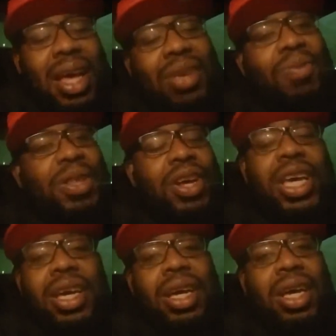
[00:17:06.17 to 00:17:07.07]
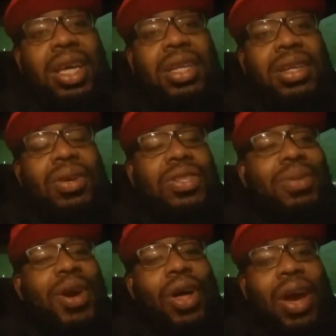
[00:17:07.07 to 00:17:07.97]
You've been looking good. You know, it's
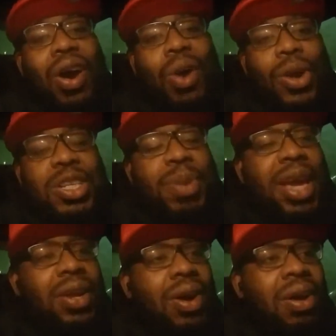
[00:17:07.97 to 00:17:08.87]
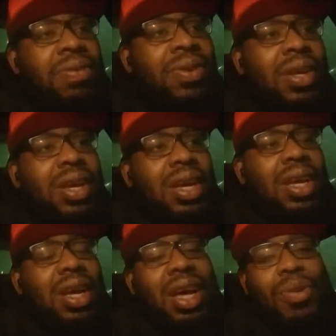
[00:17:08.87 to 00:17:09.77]
like all that hard work is paying off.
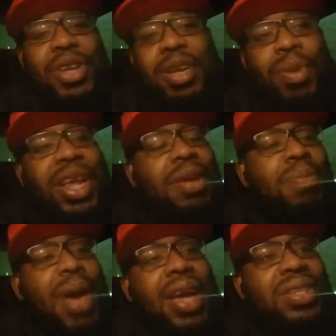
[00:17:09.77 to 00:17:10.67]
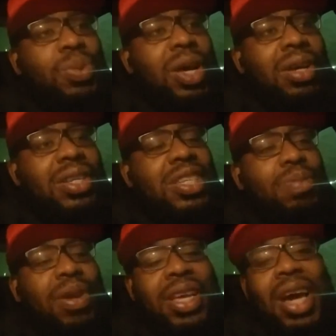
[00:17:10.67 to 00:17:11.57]
Uh, we need to bring him back as well because he's
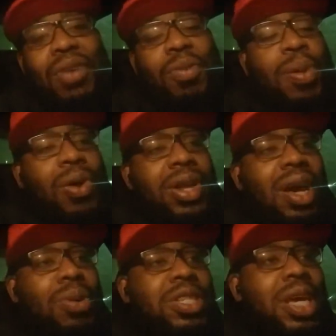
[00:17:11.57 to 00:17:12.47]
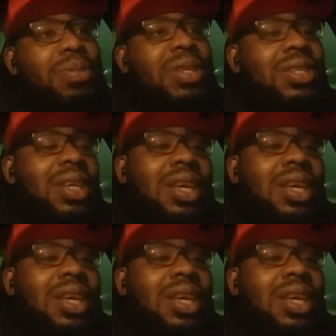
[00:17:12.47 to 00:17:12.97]
he got a rapport now with Jameis.